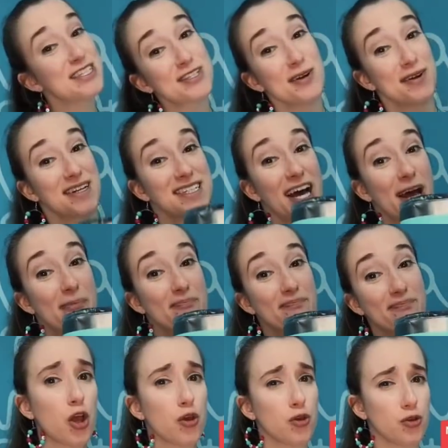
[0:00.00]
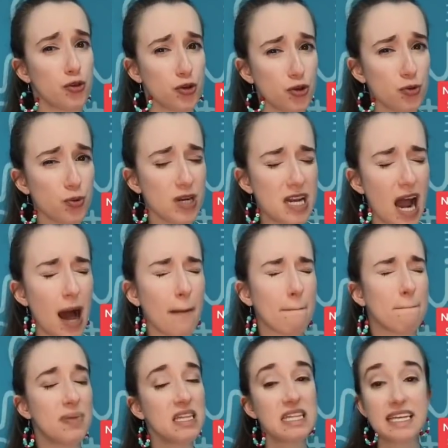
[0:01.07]
Story time. You would
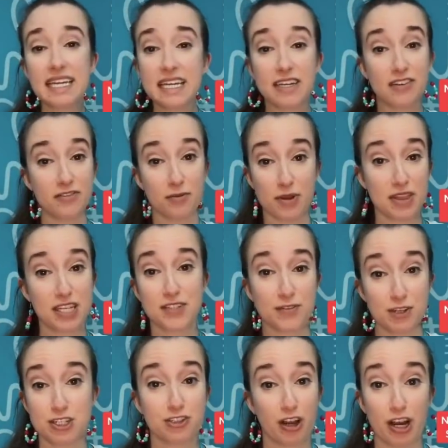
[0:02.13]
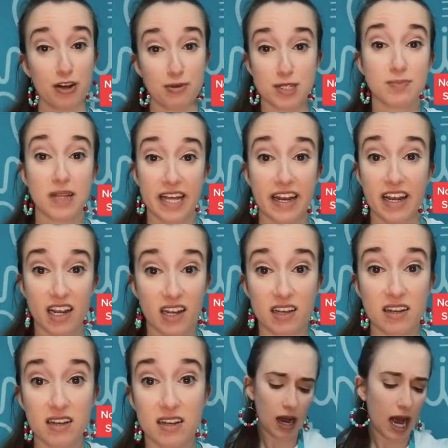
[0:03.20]
not believe what this first grader was planning.
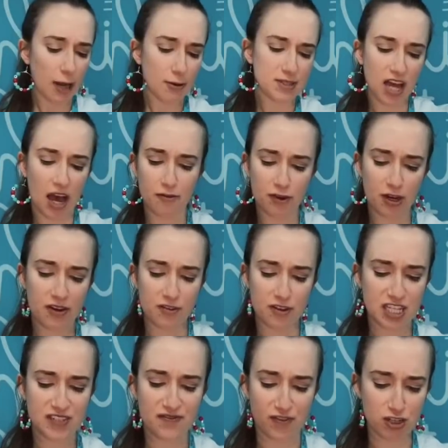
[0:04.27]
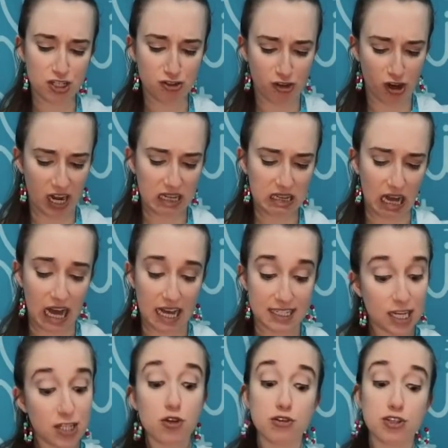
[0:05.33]
I was covering for this first grade
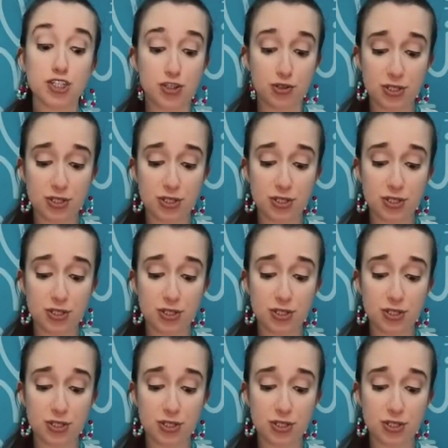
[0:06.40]
class, and I told the